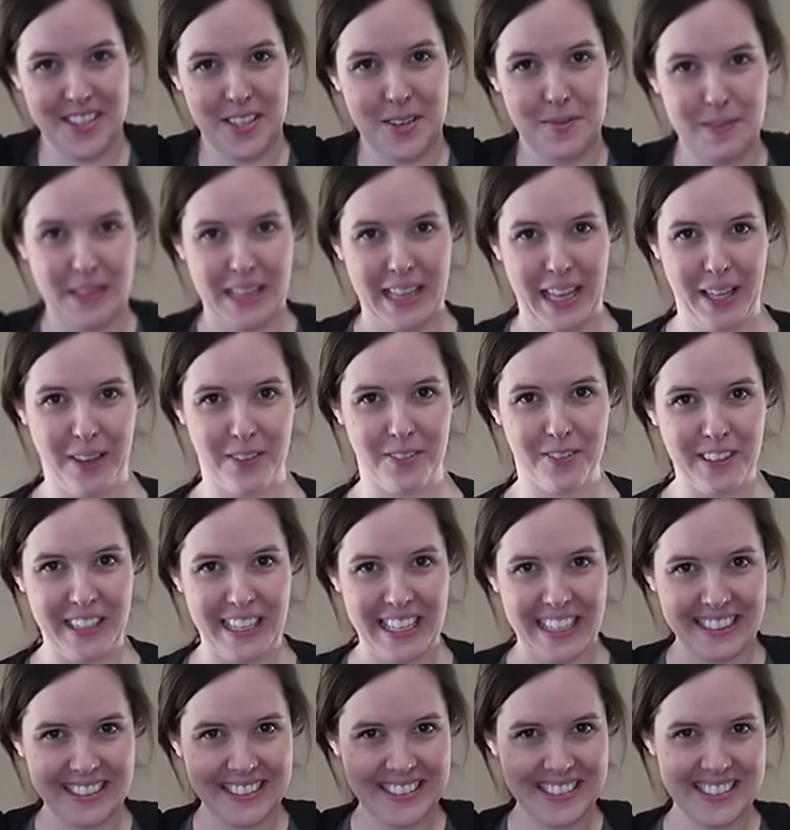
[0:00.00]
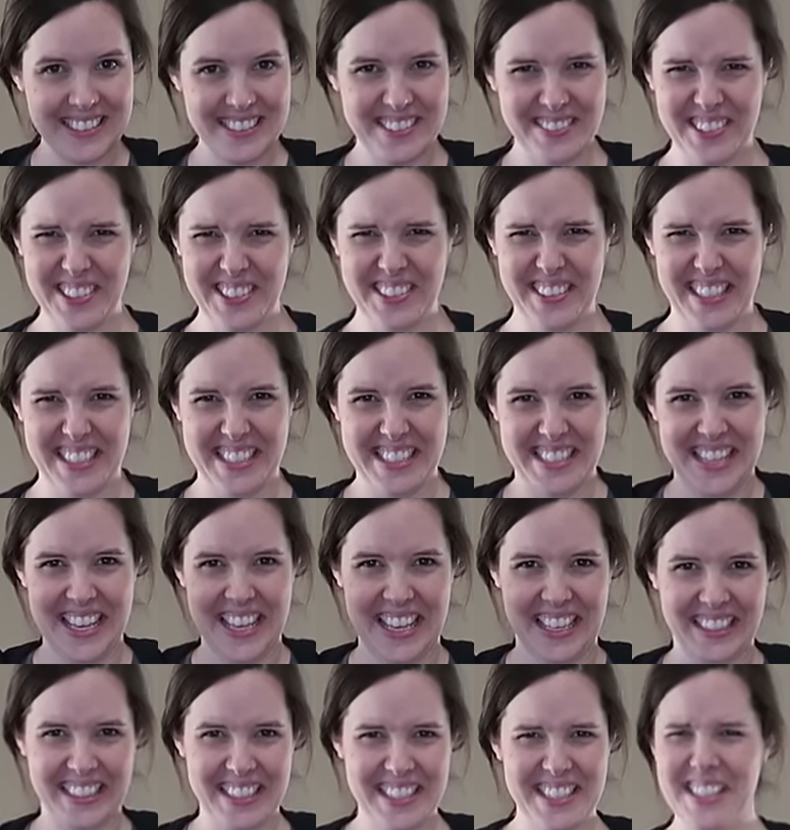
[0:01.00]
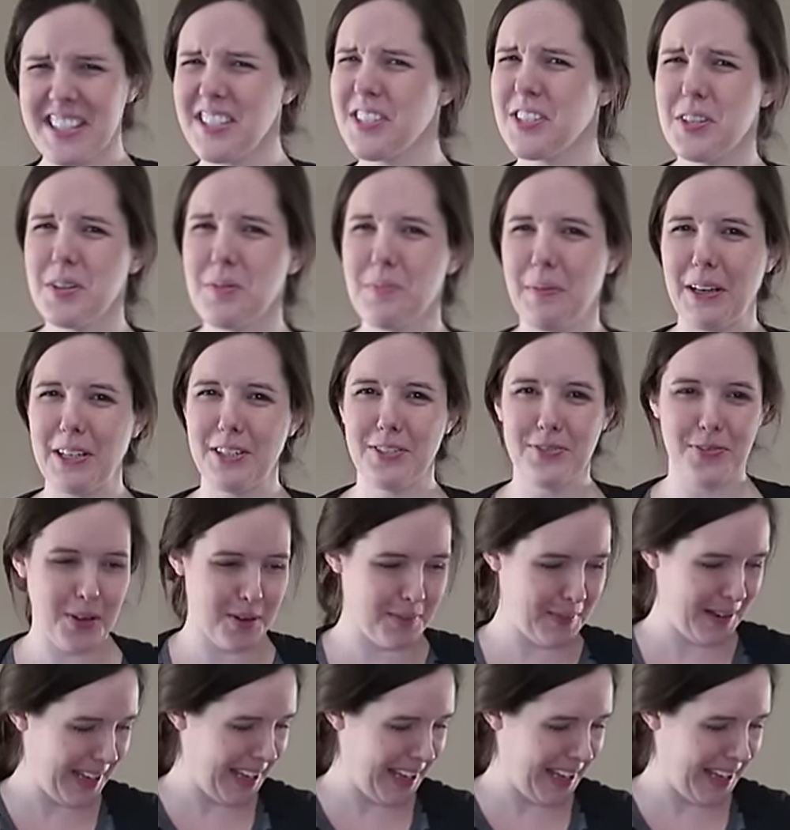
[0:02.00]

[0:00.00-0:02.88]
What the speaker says: a little bit like wings. What do you guys think? Is this too much for